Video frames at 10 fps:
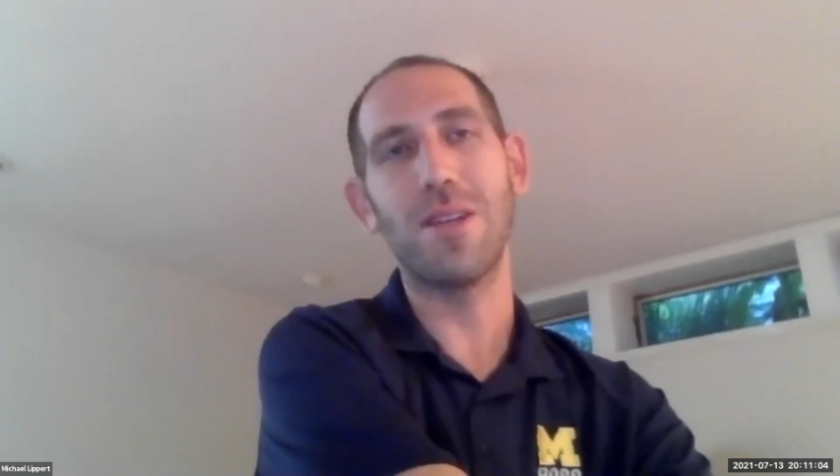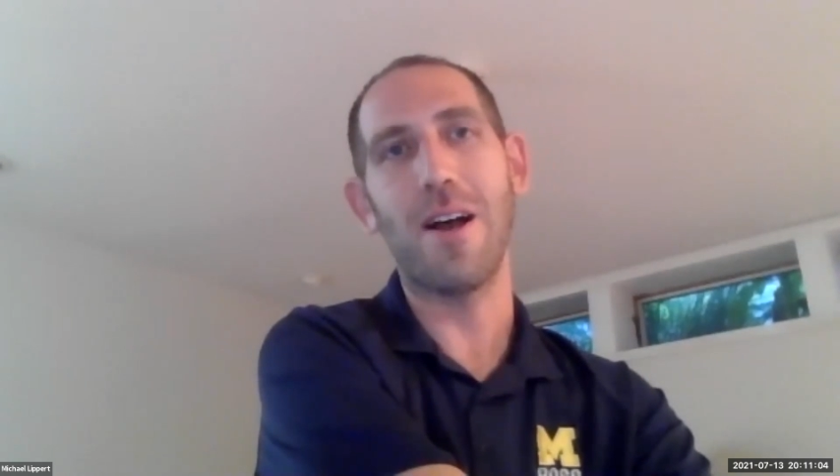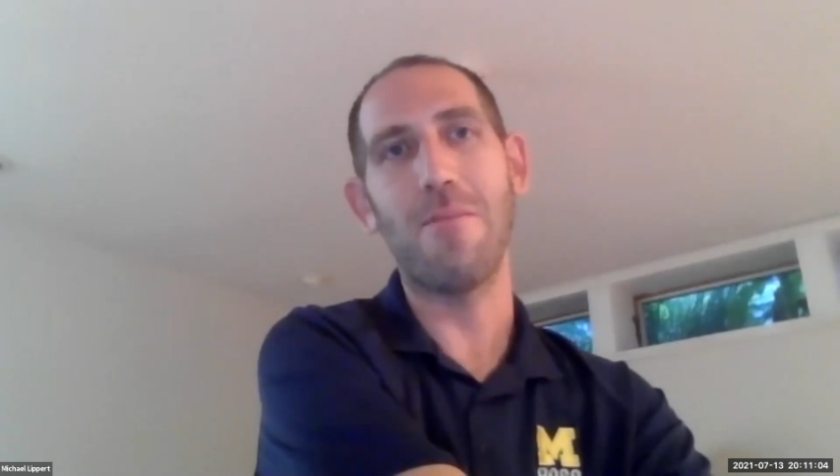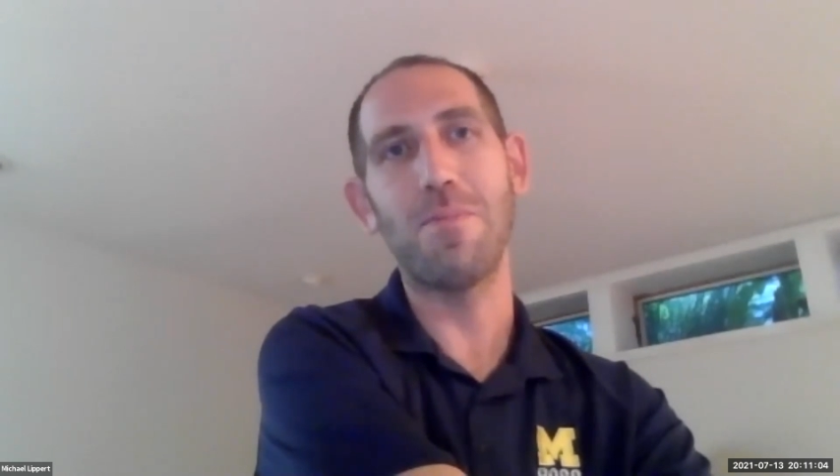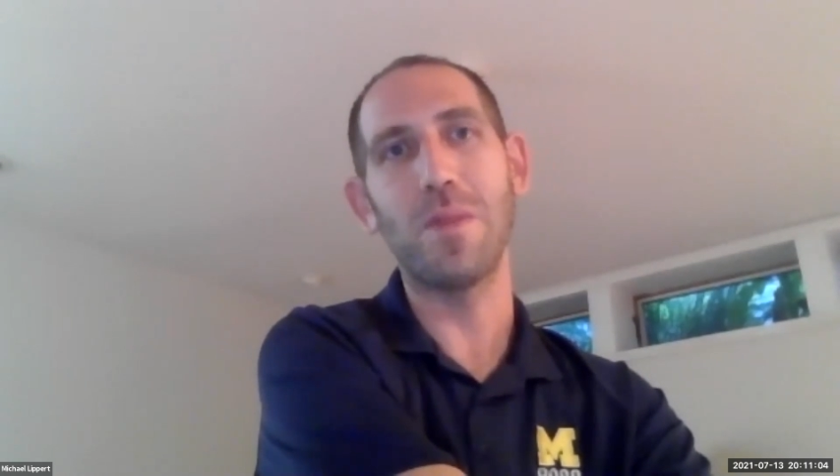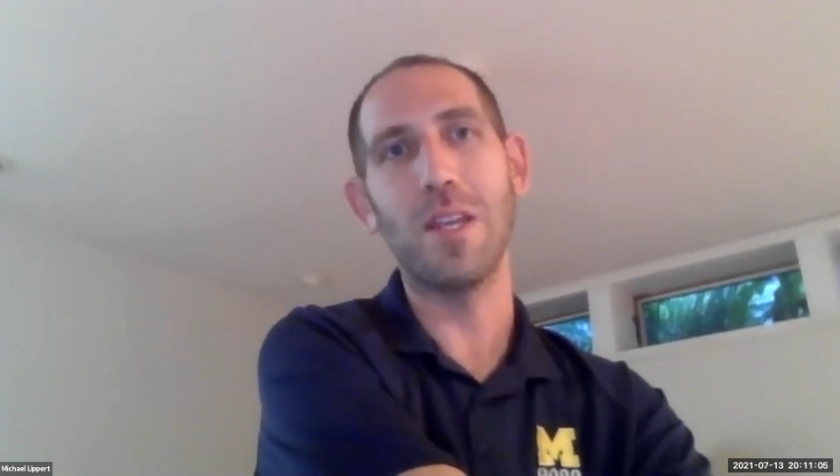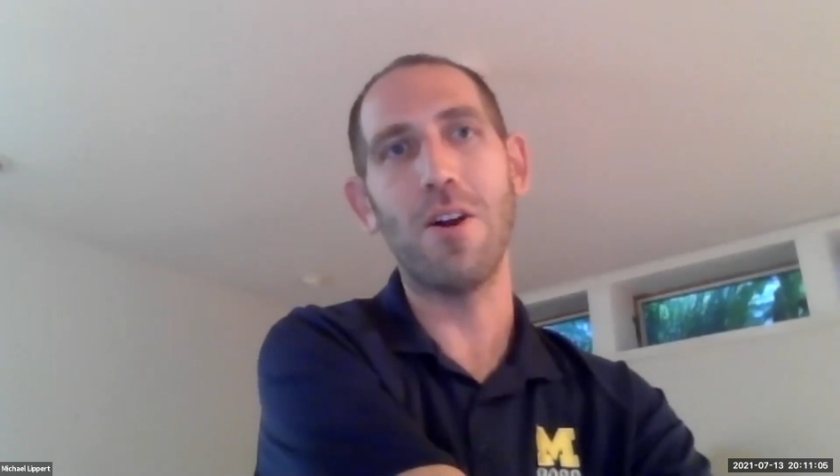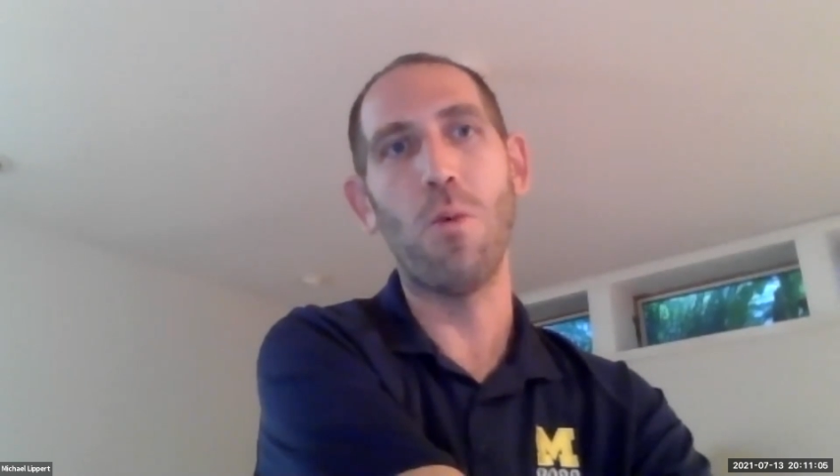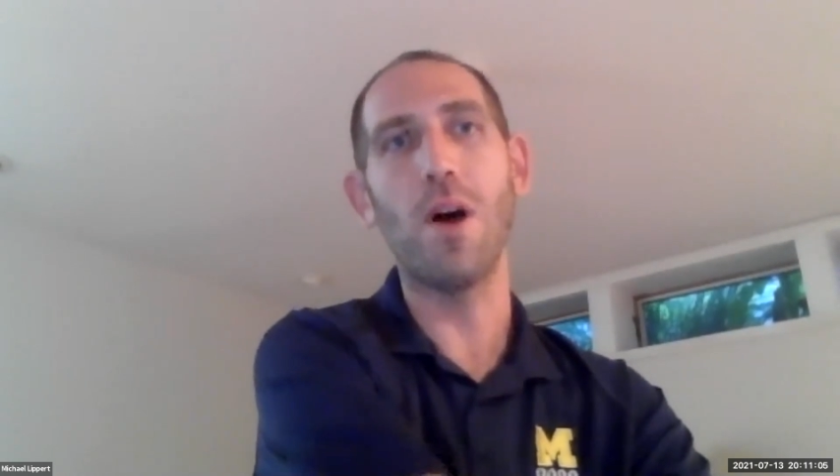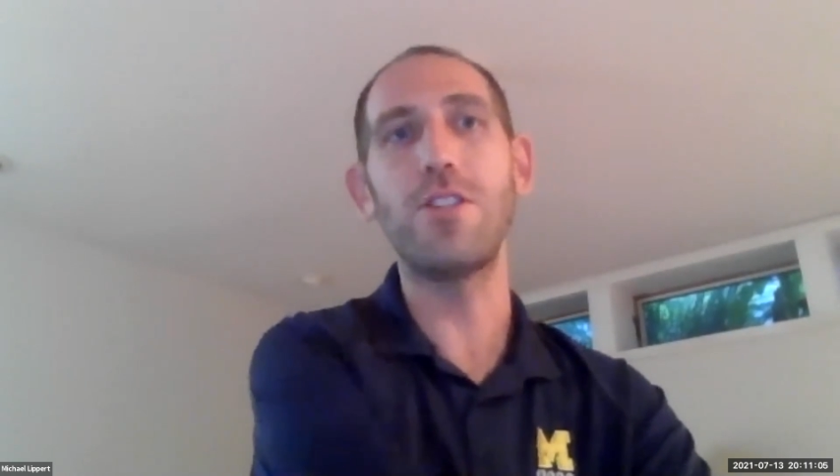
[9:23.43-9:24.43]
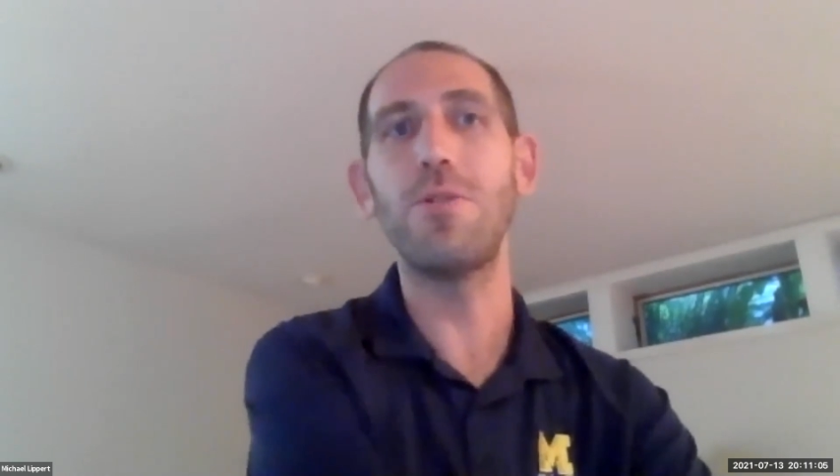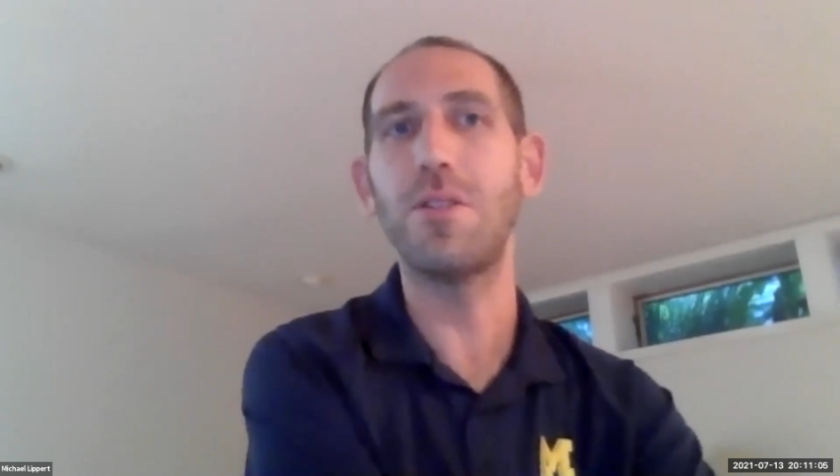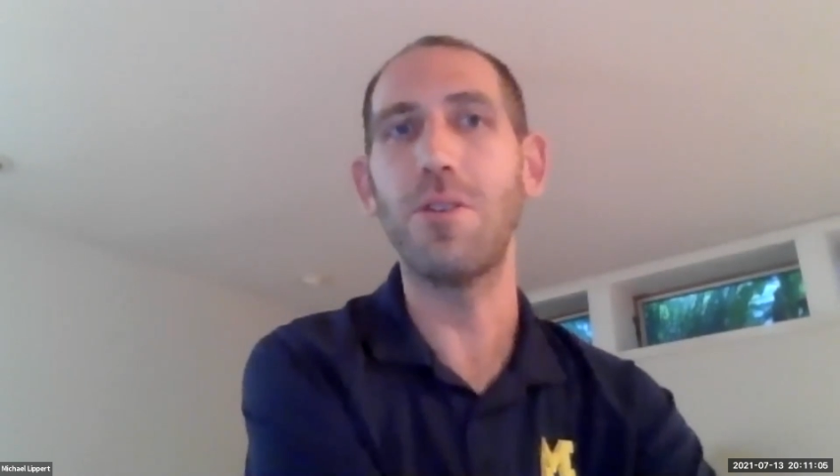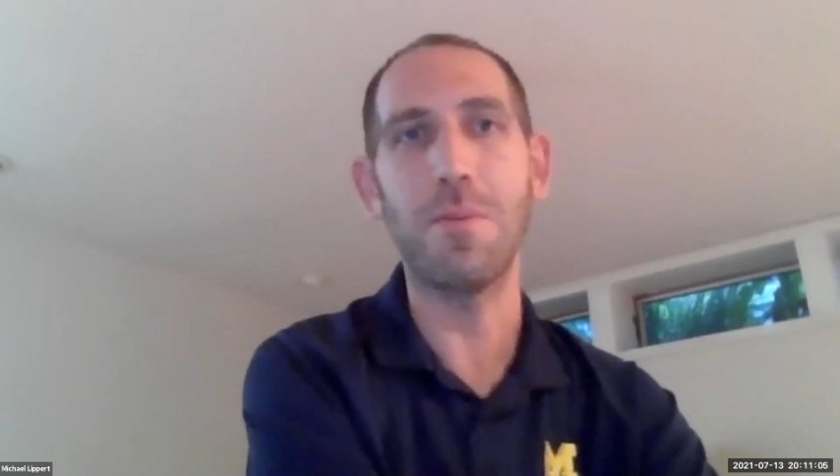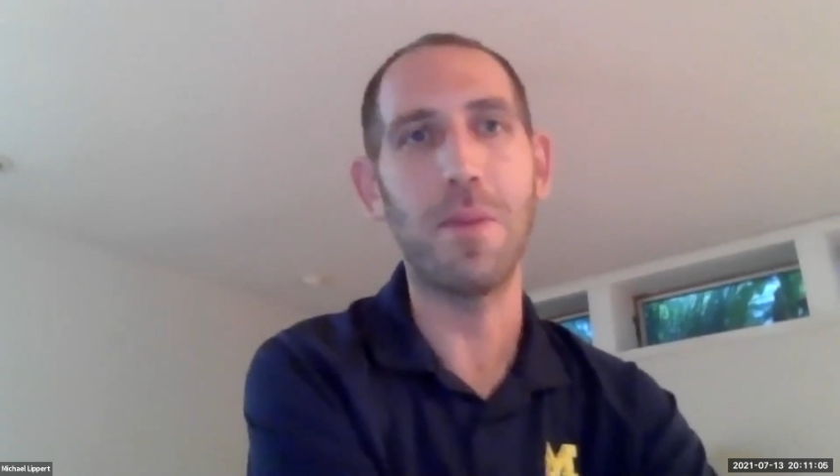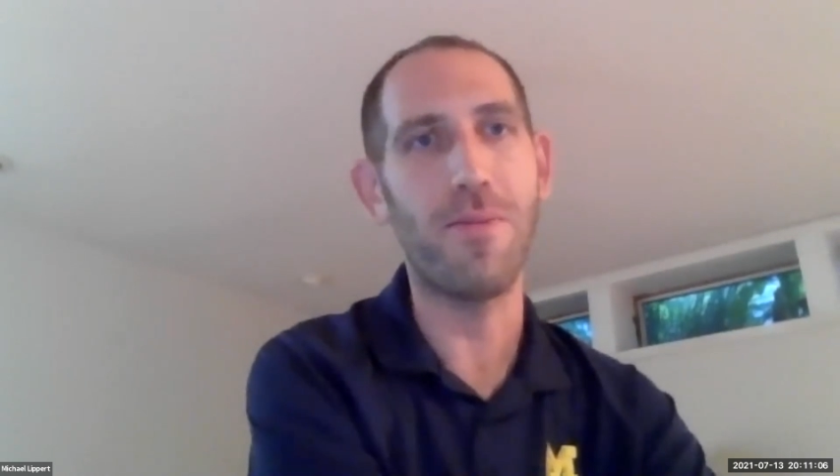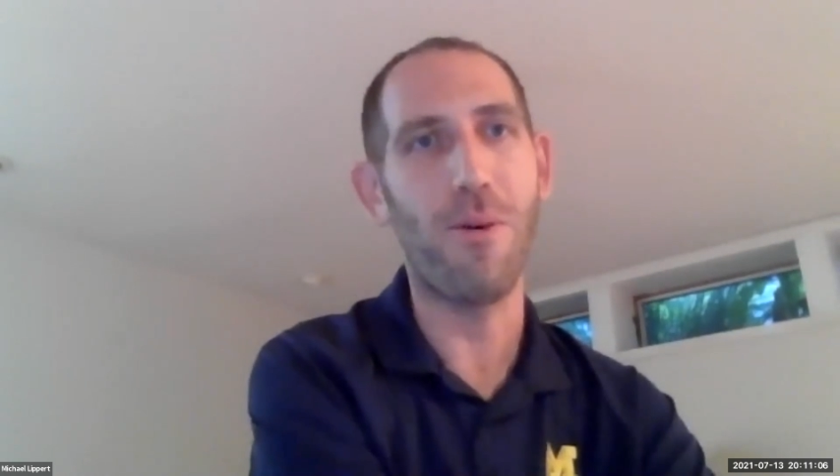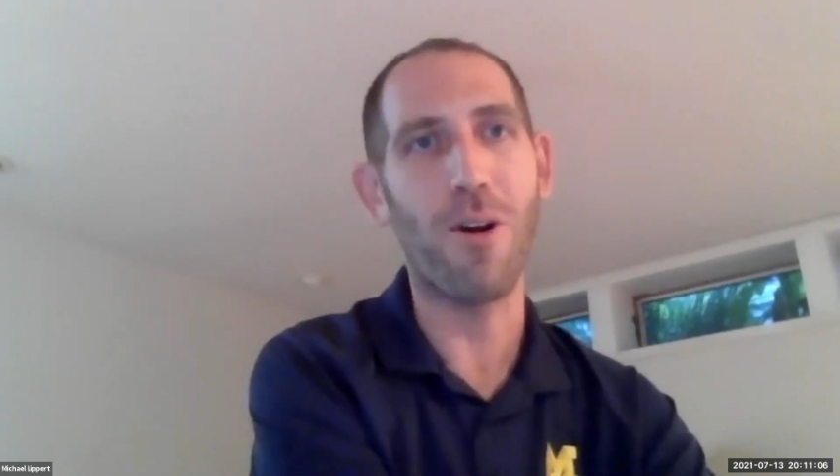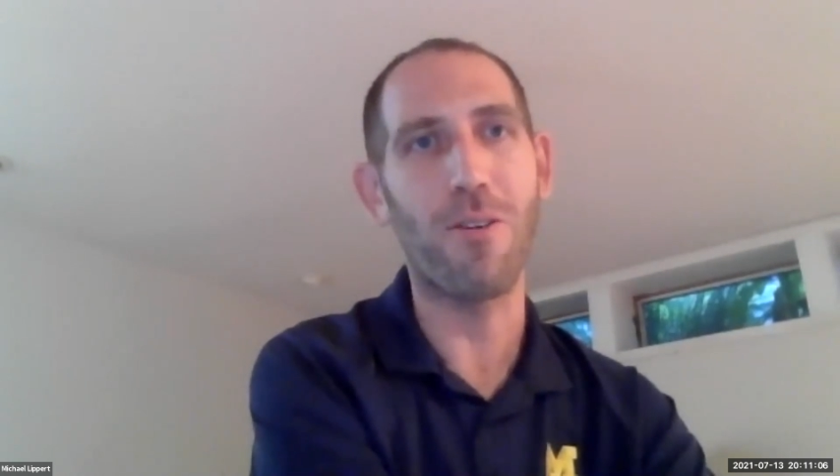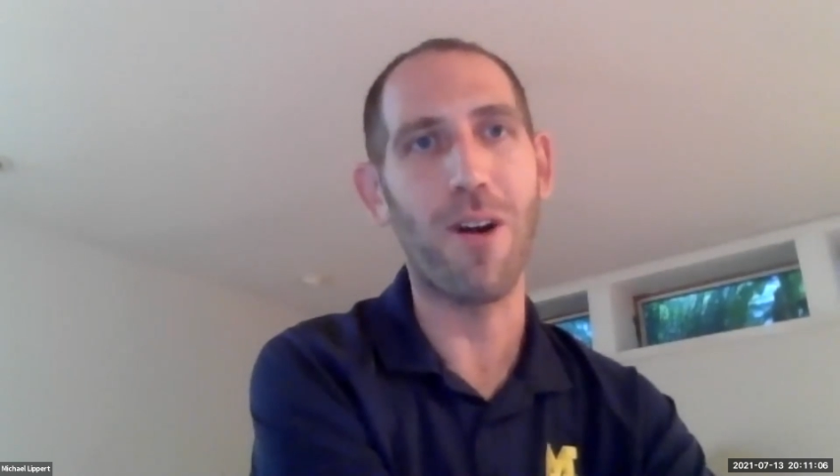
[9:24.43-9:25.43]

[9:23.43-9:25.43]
what you were doing before